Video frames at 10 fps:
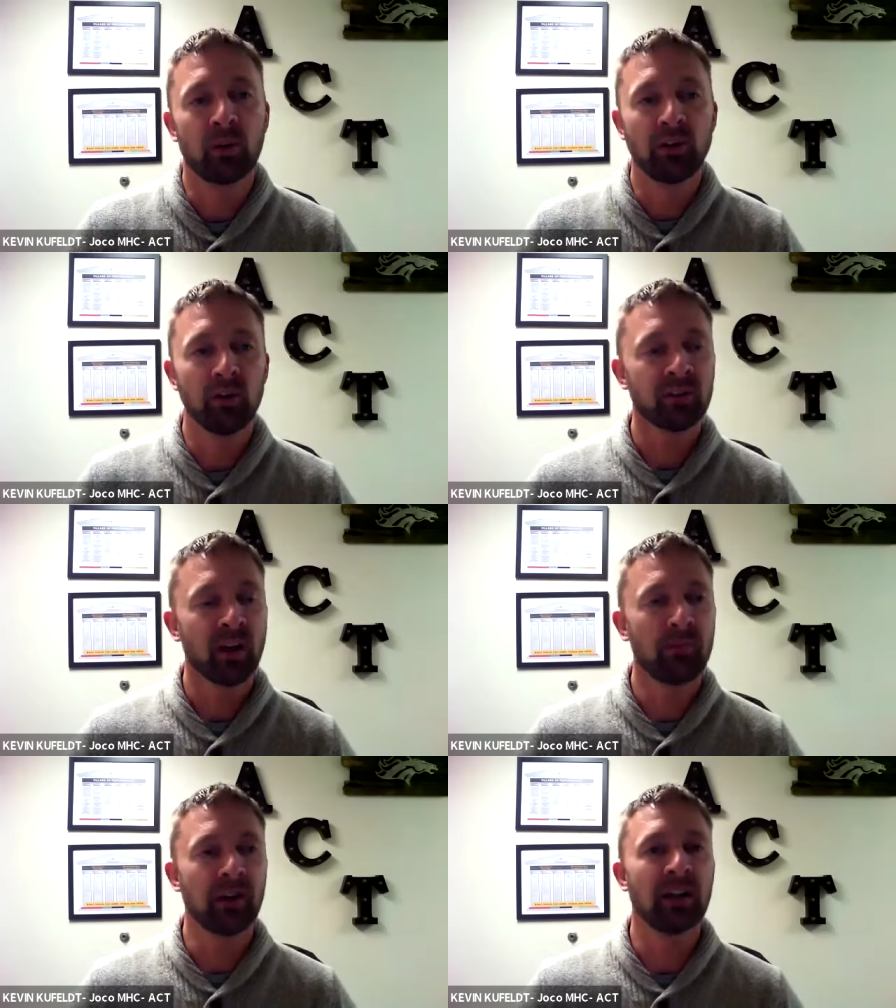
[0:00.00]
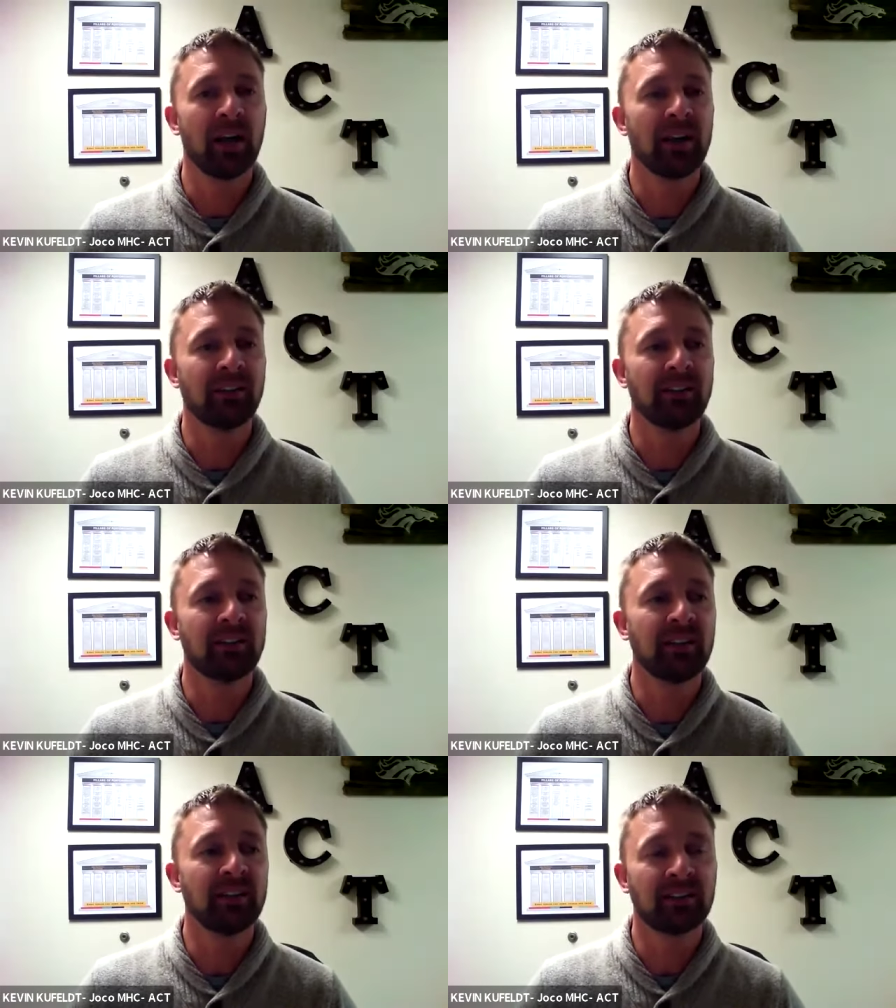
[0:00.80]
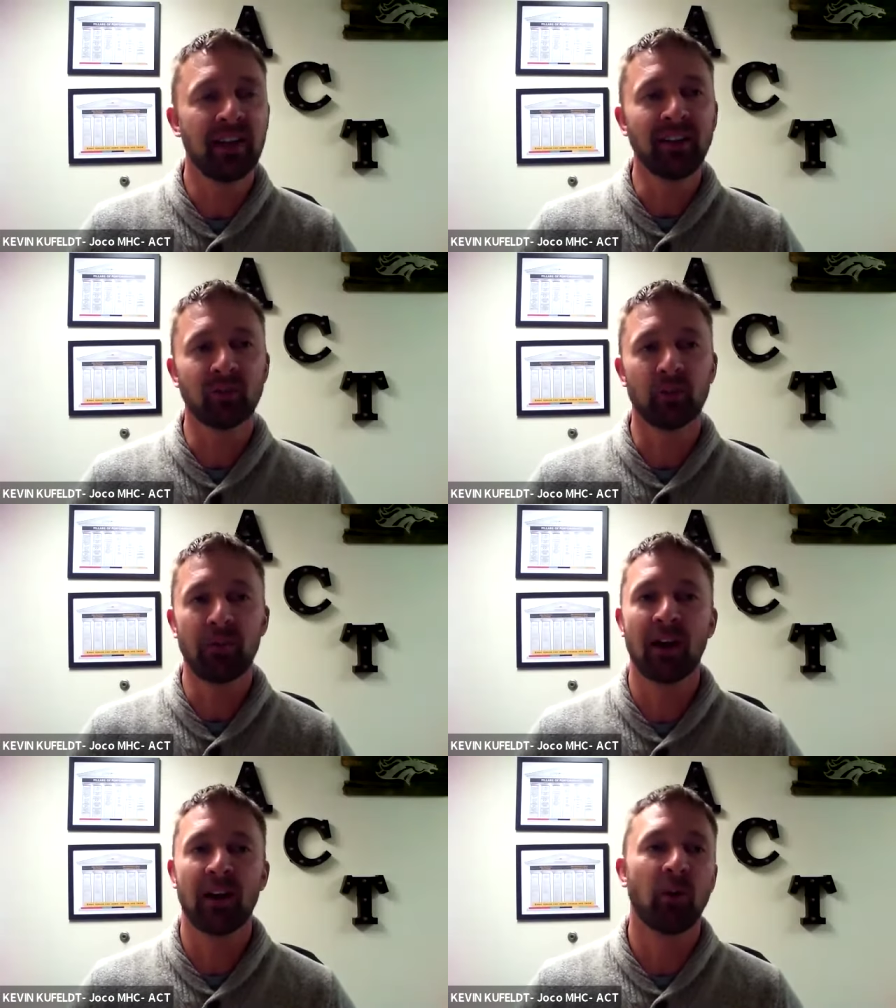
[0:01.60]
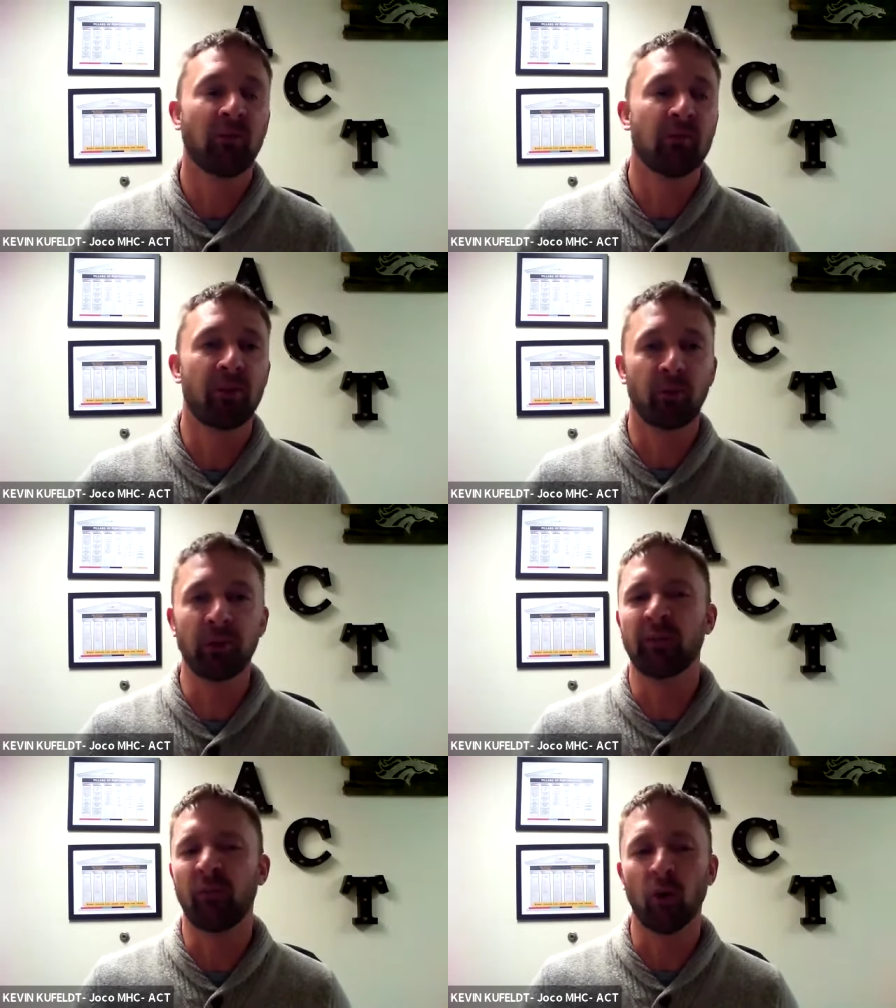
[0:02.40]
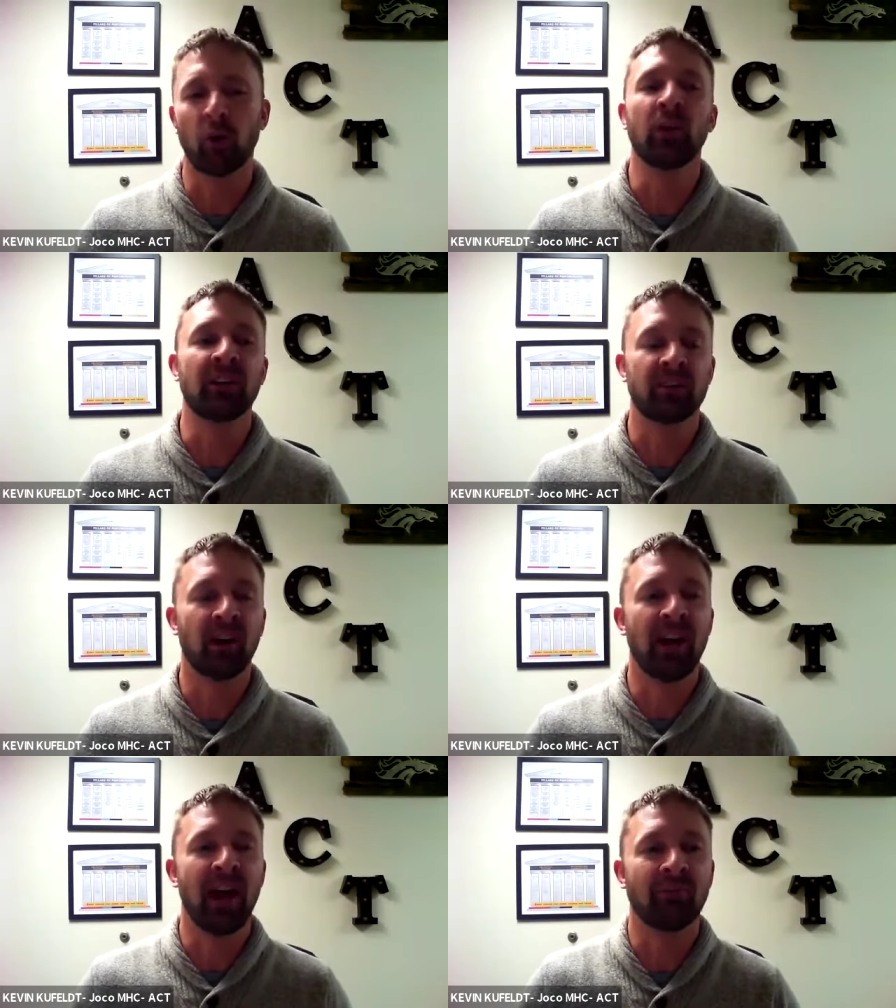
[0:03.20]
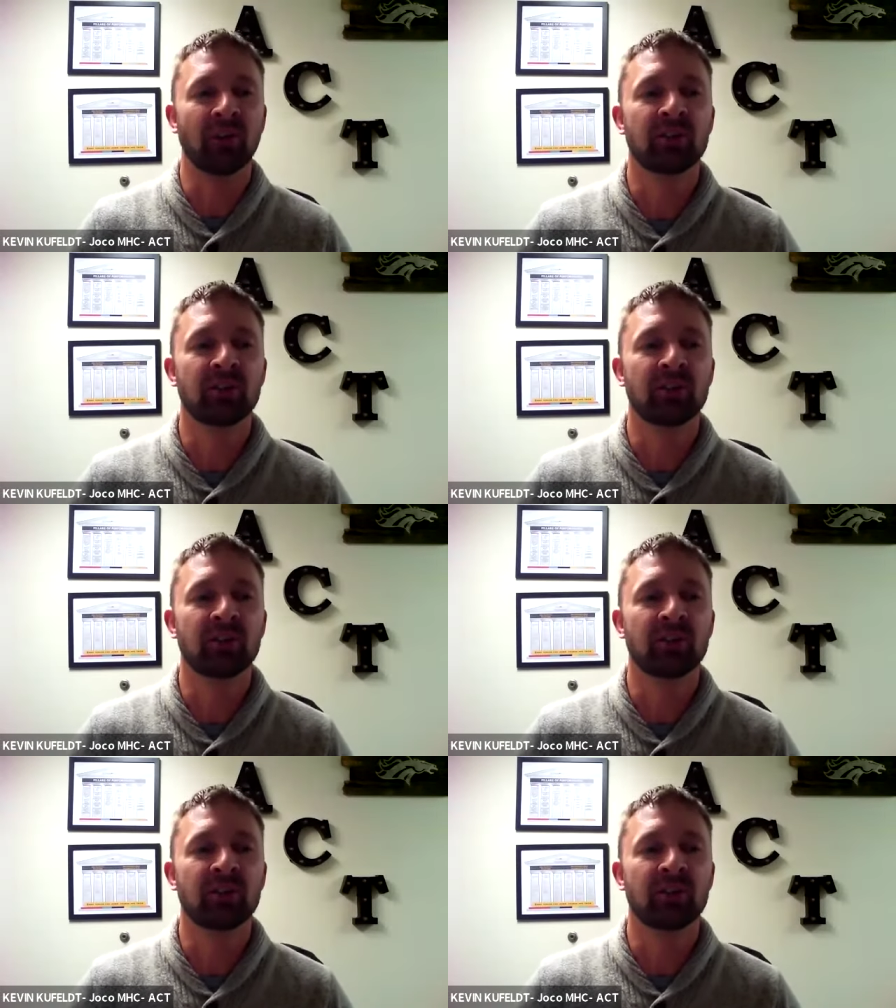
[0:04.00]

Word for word: a youth coming into ACT stays for about anywhere from three to four weeks on average.